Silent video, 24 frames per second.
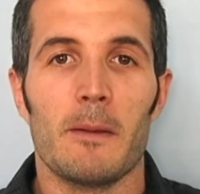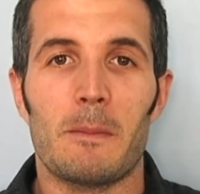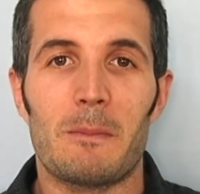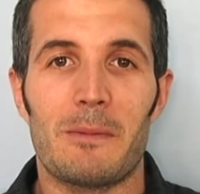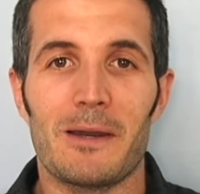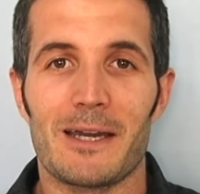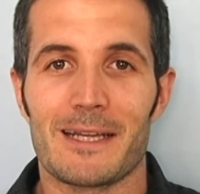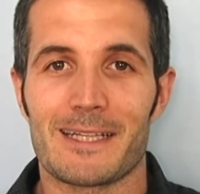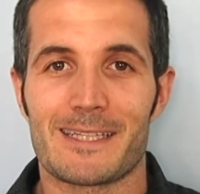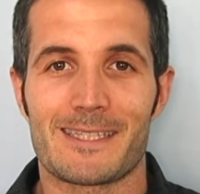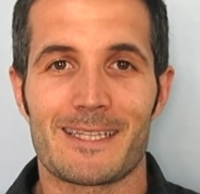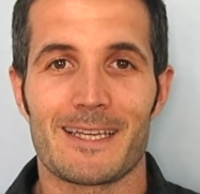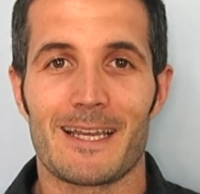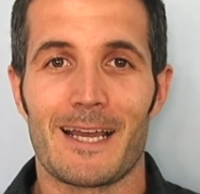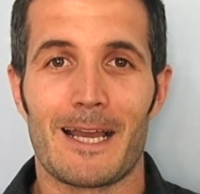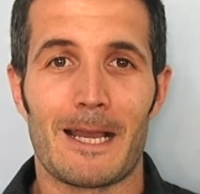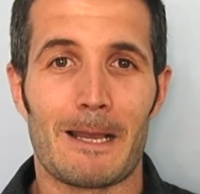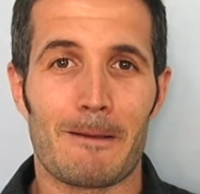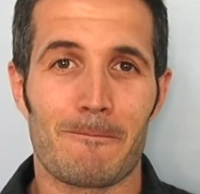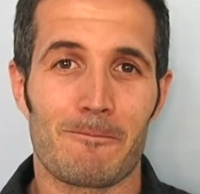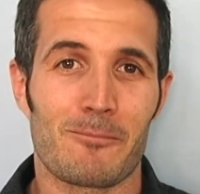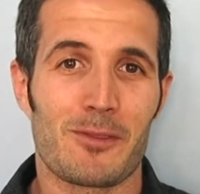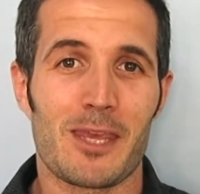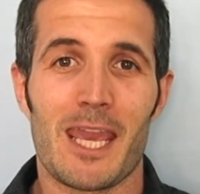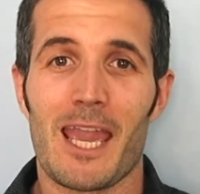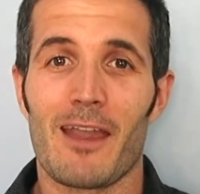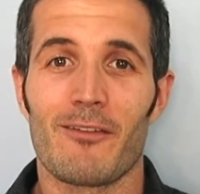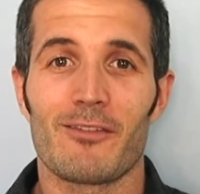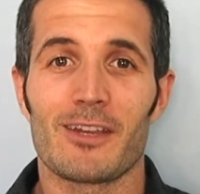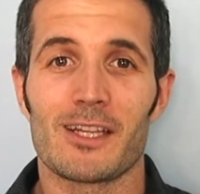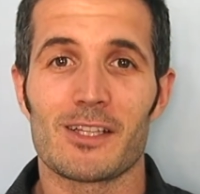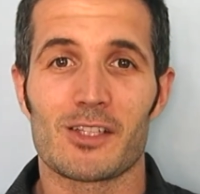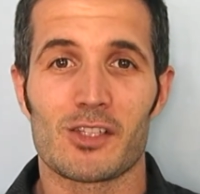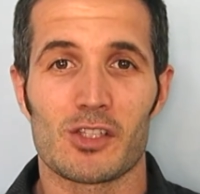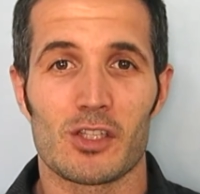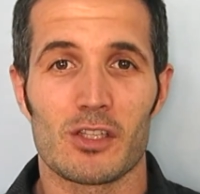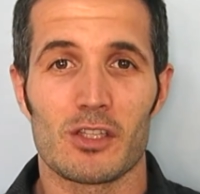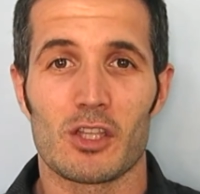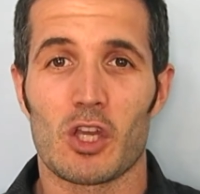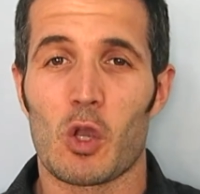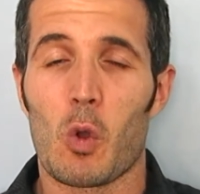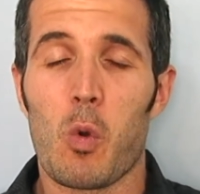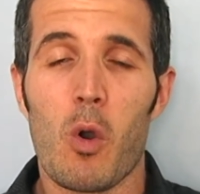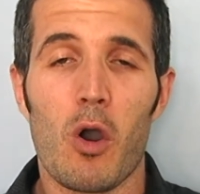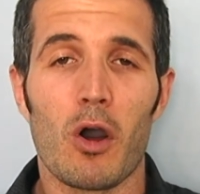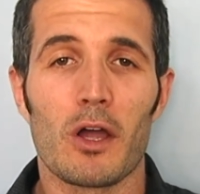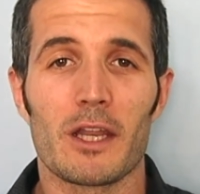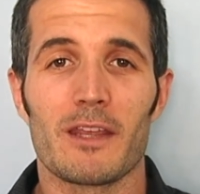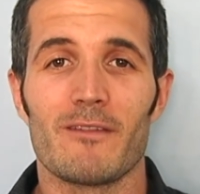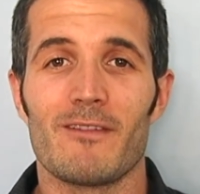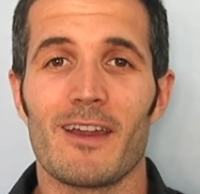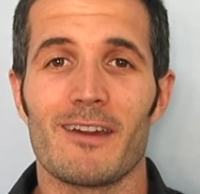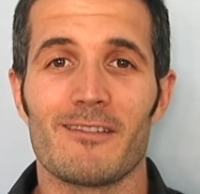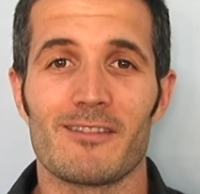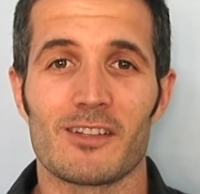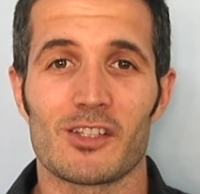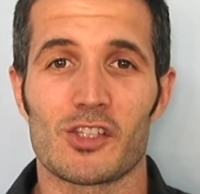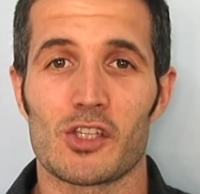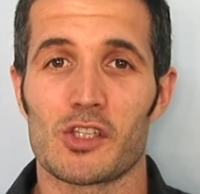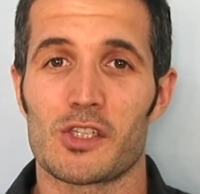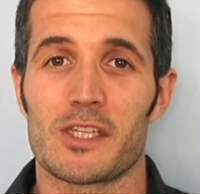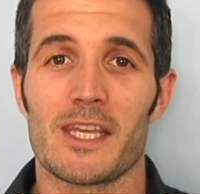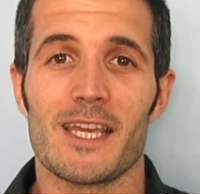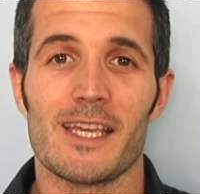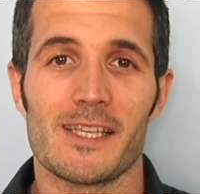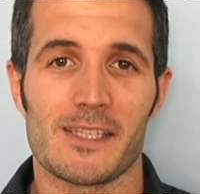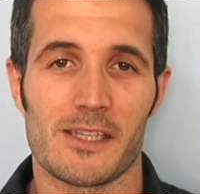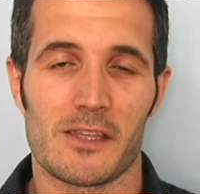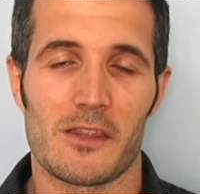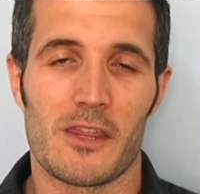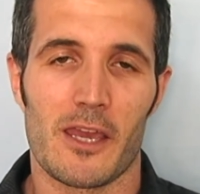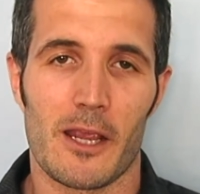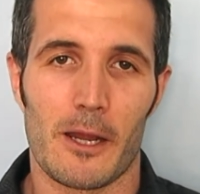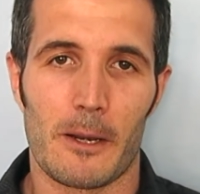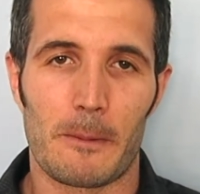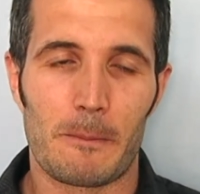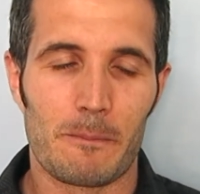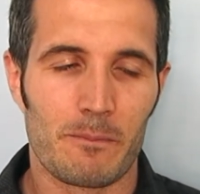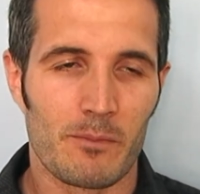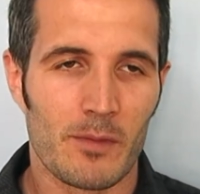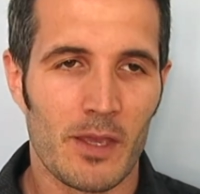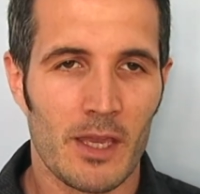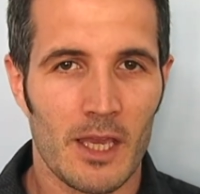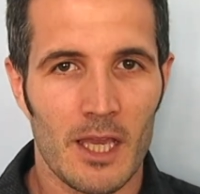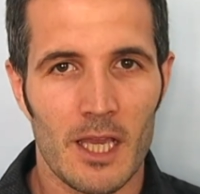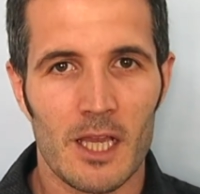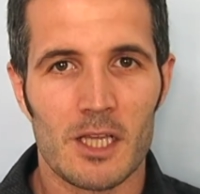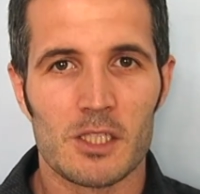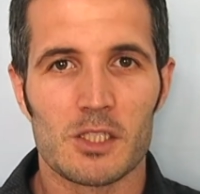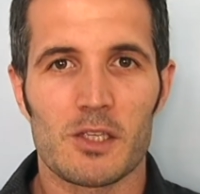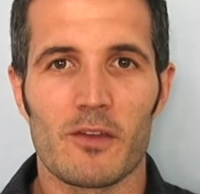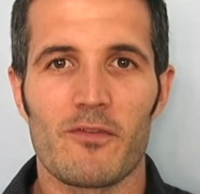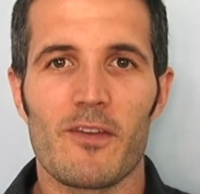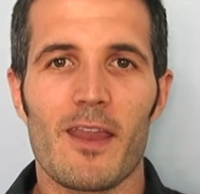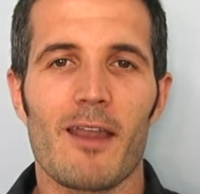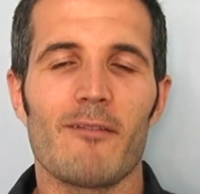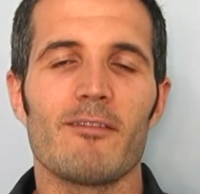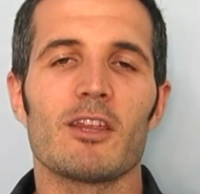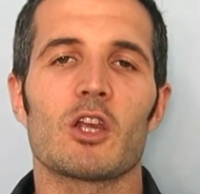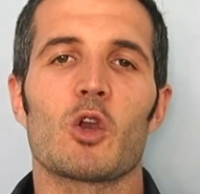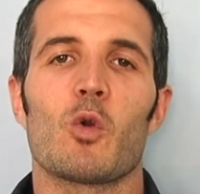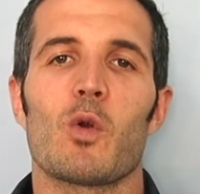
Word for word: but uh, the evidence, the quality of evidence just isn't there. So if you have any